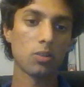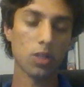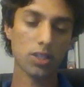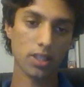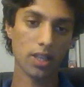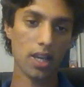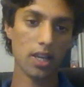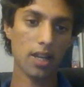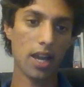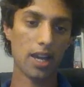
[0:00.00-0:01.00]
Once
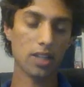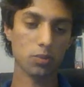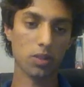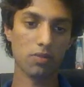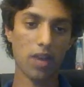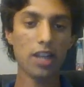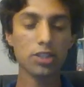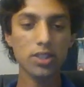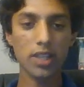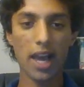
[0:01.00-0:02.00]
again, as we've
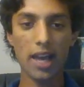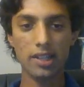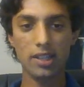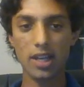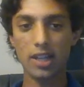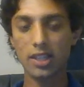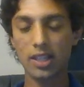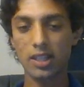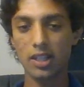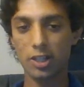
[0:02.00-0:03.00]
actually added
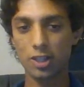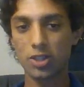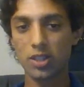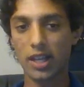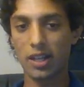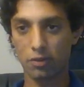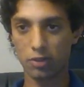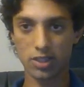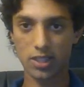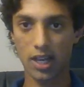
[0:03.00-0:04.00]
nothing additional at
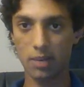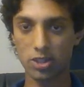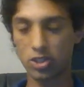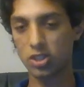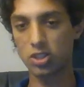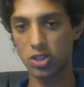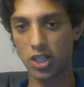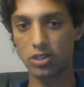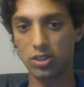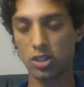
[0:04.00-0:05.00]
inference time, it's just a
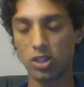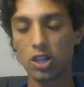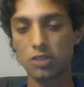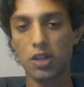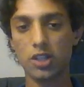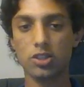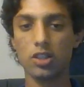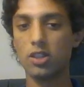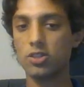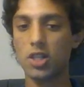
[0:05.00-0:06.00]
change in the loss
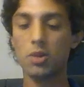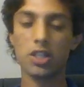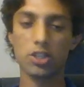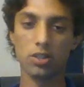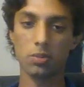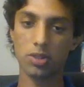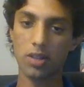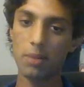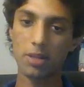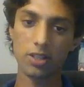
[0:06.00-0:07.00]
function. There's no additional
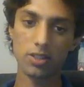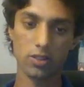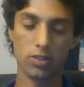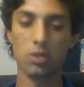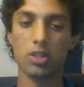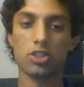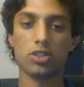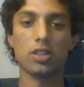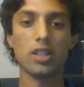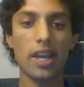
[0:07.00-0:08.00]
parameters, there's no
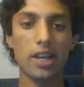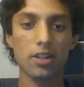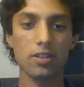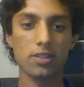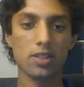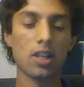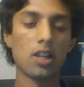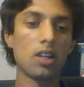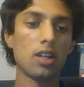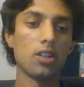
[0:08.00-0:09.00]
additional layers,
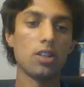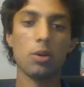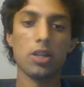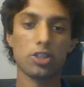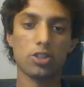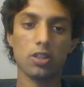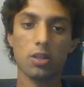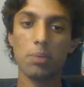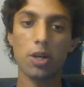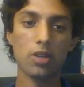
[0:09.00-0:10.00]
no additional
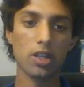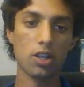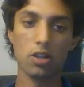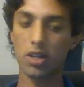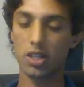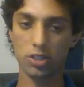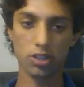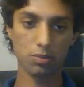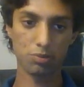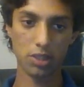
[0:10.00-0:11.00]
component, no
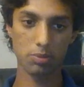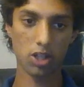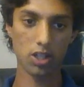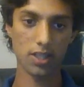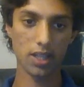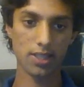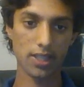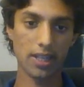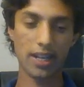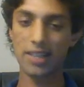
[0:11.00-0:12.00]
additional
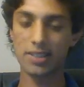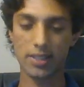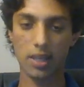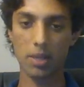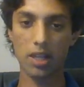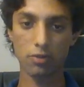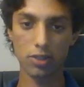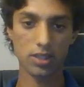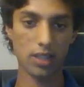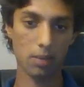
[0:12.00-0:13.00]
pre-processing. It has the same
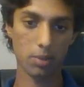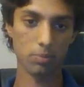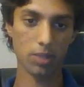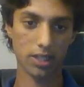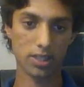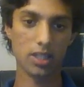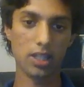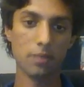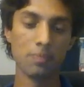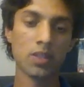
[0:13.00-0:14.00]
inference time
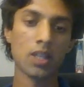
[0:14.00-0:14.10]
complexity